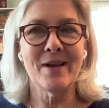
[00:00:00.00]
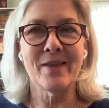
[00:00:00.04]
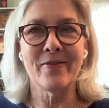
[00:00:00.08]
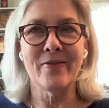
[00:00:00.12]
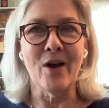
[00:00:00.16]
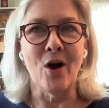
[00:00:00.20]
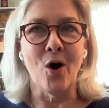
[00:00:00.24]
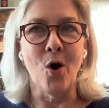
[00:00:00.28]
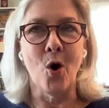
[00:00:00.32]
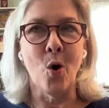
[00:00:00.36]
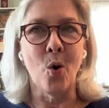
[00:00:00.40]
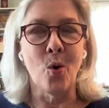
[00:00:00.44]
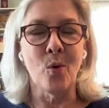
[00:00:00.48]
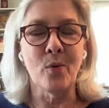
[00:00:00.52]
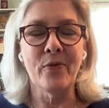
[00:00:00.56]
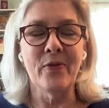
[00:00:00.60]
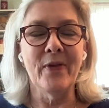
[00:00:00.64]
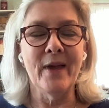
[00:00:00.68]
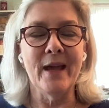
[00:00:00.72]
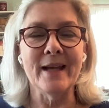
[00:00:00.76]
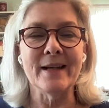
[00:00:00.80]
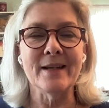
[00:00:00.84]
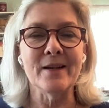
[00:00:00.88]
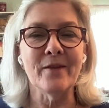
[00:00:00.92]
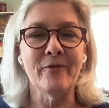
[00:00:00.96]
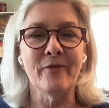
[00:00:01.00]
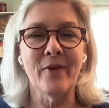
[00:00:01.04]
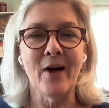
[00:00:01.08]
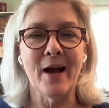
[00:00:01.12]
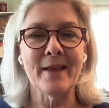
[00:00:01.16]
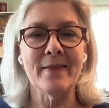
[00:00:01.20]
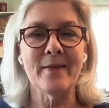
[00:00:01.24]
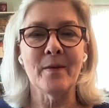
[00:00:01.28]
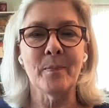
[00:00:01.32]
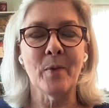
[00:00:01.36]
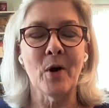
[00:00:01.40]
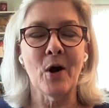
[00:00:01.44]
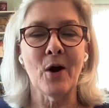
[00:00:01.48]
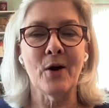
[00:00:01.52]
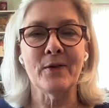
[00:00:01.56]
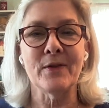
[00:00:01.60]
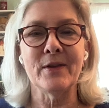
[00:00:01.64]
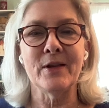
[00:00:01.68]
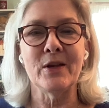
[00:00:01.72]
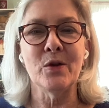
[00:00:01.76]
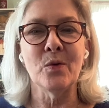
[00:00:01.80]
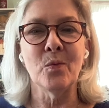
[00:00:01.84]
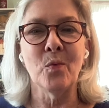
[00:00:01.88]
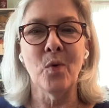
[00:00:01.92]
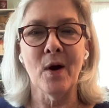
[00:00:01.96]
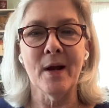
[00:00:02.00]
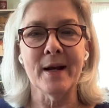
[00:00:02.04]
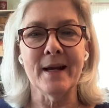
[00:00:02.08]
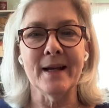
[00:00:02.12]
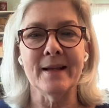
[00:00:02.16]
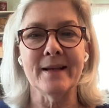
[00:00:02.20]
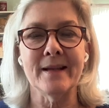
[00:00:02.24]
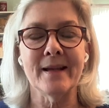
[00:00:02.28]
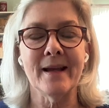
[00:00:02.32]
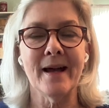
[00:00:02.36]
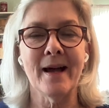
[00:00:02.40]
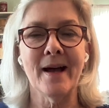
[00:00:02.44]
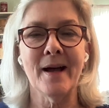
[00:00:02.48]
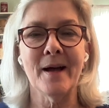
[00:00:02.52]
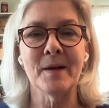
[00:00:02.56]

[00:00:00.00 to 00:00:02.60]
the whole thing to find the part that you wanted.